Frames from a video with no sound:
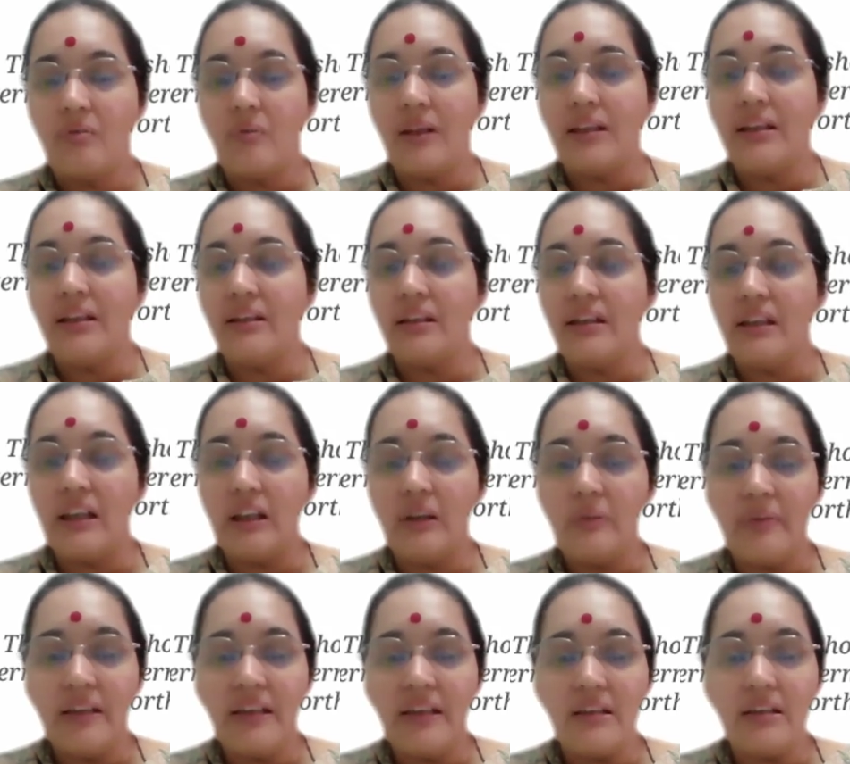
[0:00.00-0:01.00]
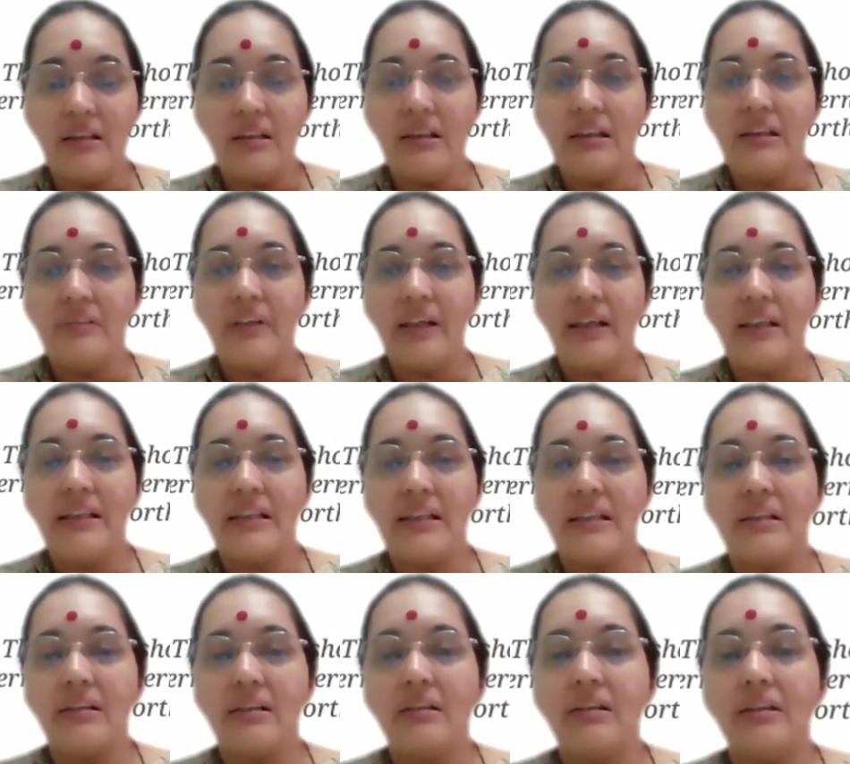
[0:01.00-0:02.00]
while the equator divides
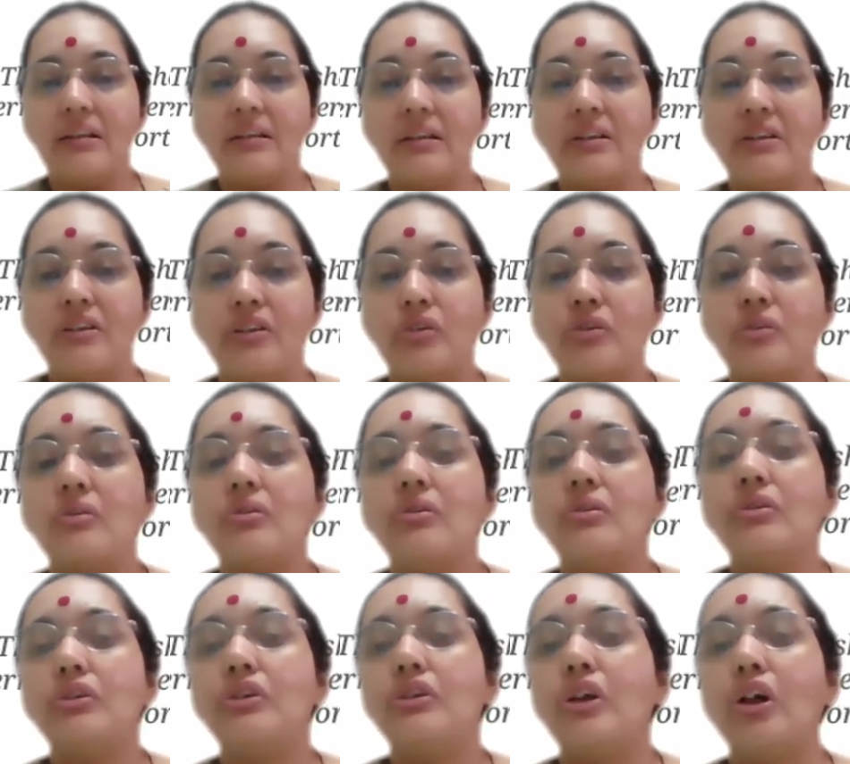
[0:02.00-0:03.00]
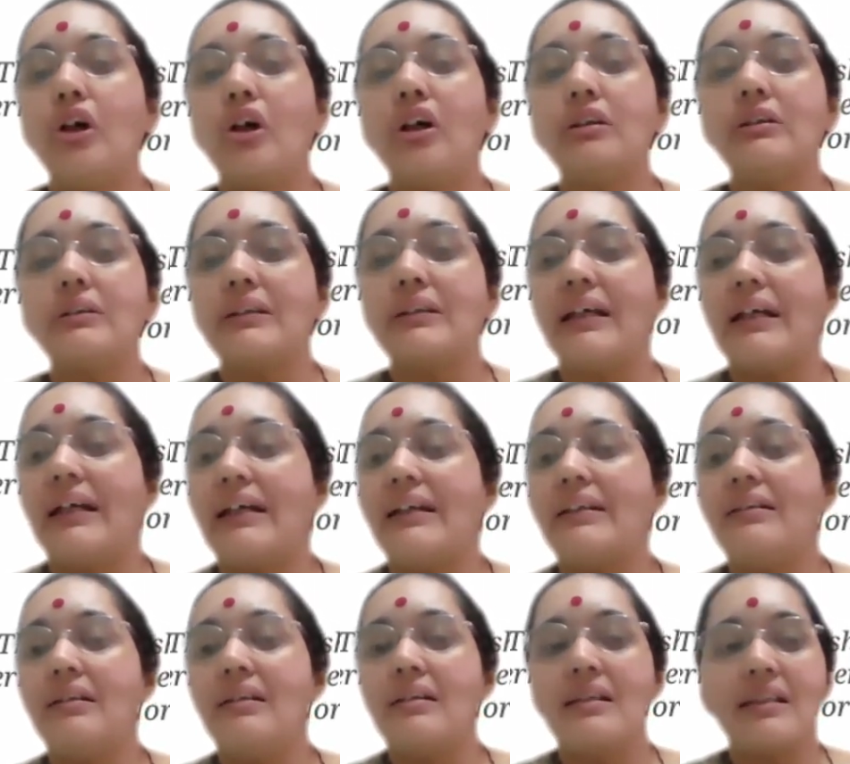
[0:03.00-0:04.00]
the earth into north
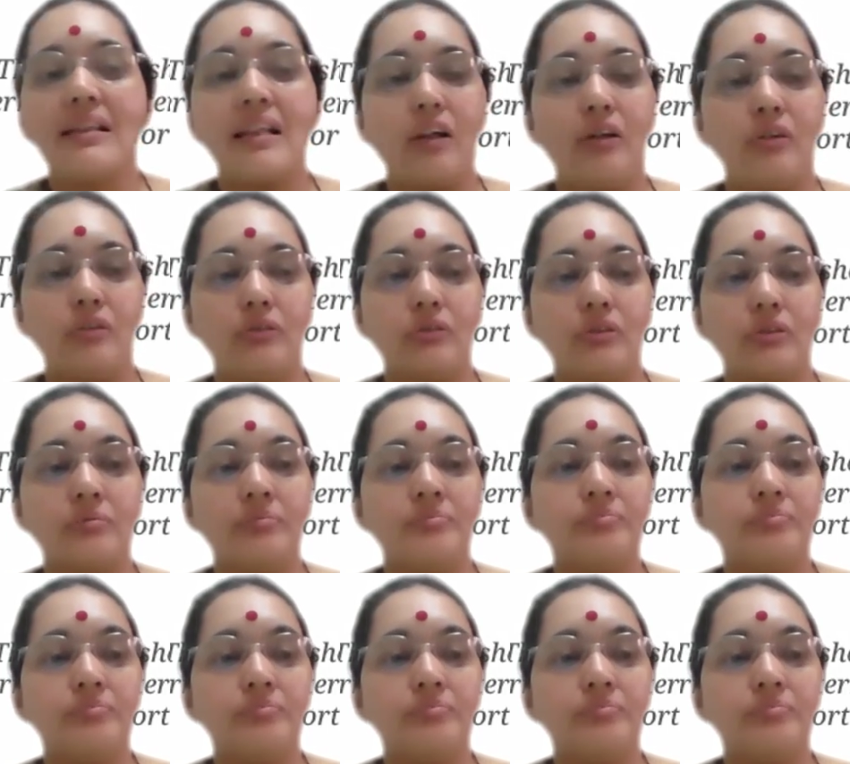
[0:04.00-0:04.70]
and south.